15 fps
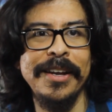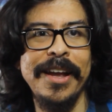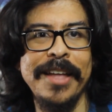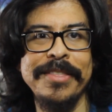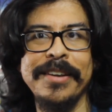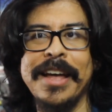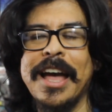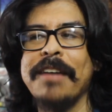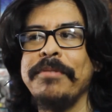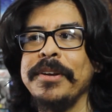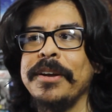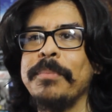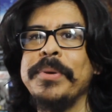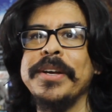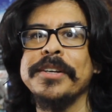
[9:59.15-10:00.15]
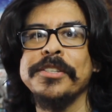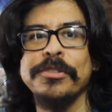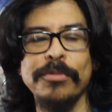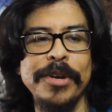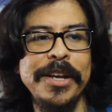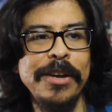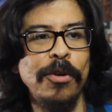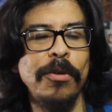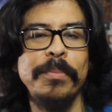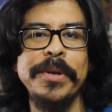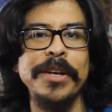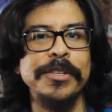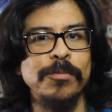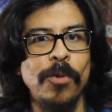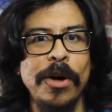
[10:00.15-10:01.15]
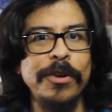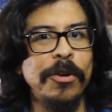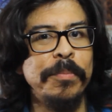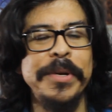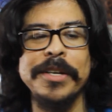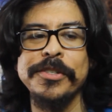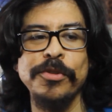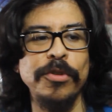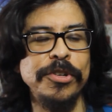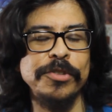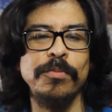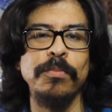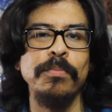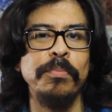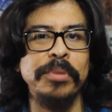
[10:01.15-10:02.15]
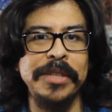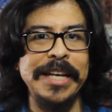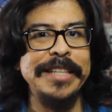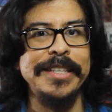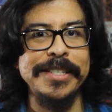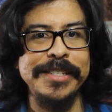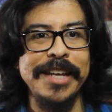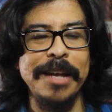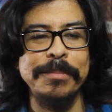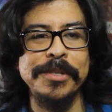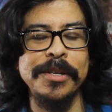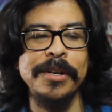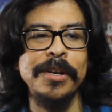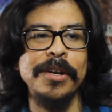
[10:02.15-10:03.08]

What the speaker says: and then having a PS3 or a PS1 or a PS2 to just play these games.